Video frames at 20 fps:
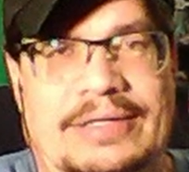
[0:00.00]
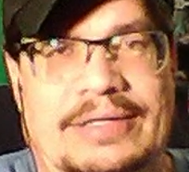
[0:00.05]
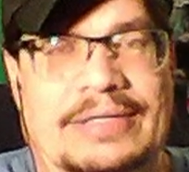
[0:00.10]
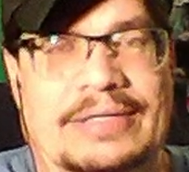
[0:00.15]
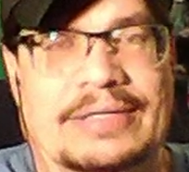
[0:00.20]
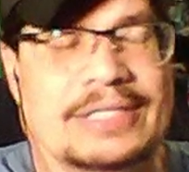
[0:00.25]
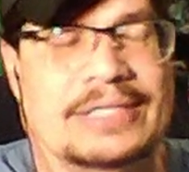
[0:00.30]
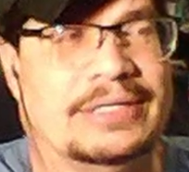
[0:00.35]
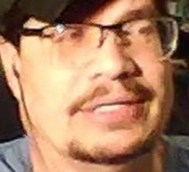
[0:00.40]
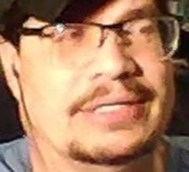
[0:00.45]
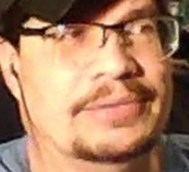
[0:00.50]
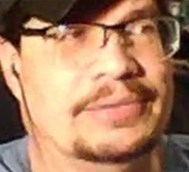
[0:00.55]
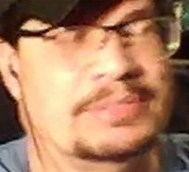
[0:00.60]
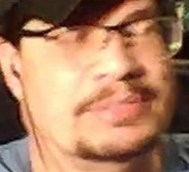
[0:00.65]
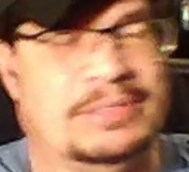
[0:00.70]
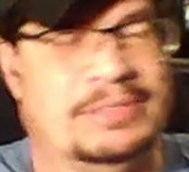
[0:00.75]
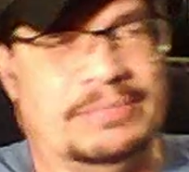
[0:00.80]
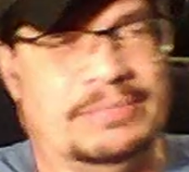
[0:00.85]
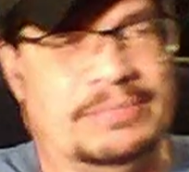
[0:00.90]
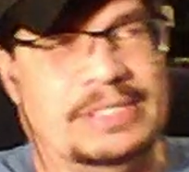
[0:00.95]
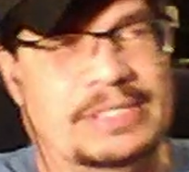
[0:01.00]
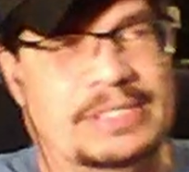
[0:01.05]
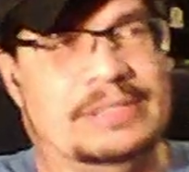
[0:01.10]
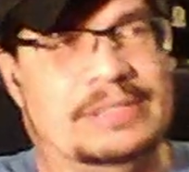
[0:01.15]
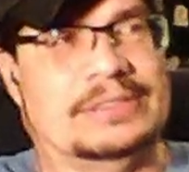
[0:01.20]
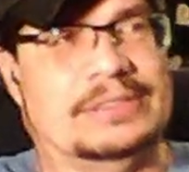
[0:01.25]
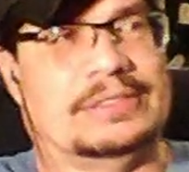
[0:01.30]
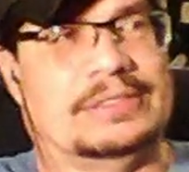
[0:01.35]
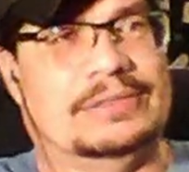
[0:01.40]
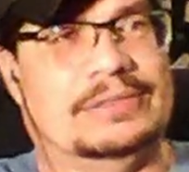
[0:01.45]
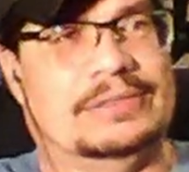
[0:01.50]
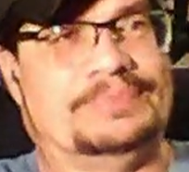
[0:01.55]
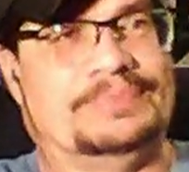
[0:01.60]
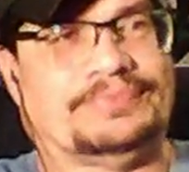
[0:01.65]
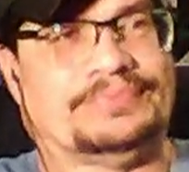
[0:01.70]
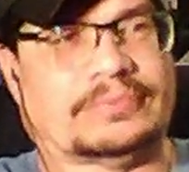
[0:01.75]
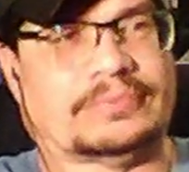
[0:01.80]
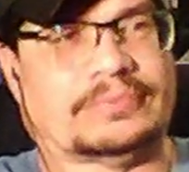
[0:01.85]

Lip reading: You know, that's always been me. So,